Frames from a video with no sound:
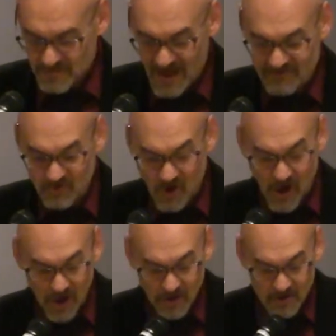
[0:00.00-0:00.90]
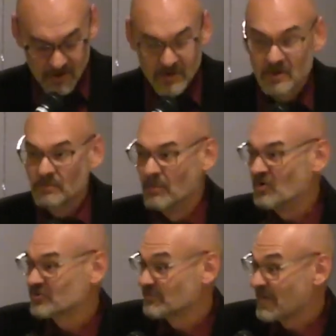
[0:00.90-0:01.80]
After all,
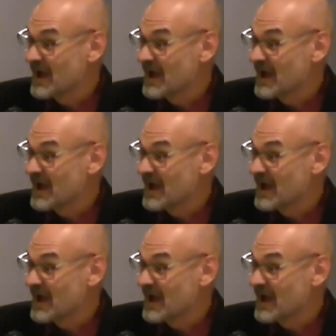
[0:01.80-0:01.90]
most of my